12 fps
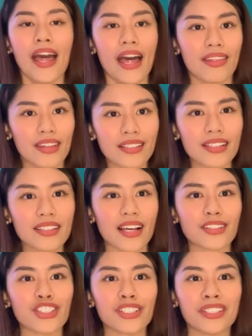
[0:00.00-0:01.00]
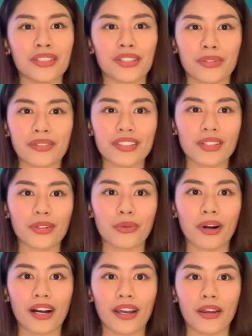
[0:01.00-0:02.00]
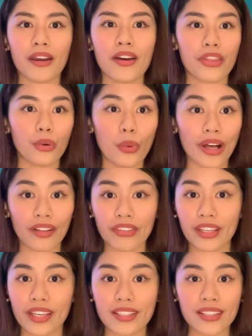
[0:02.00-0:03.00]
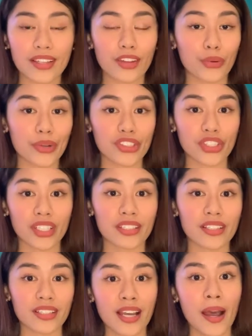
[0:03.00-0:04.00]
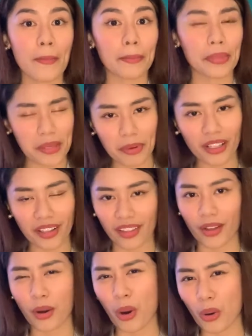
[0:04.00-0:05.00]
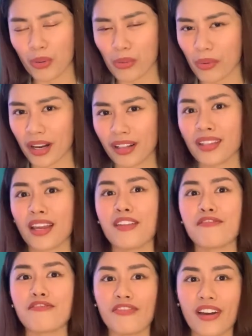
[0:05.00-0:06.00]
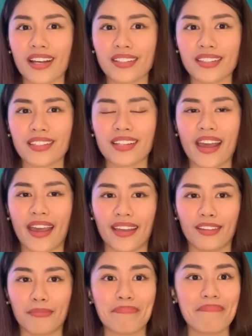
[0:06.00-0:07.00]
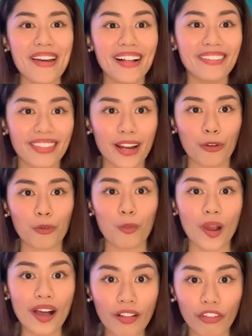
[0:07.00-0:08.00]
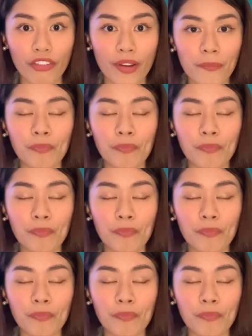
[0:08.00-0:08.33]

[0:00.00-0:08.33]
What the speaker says: And this is actually the reason why the wealthiest and the richest people in the whole world invest and build their wealth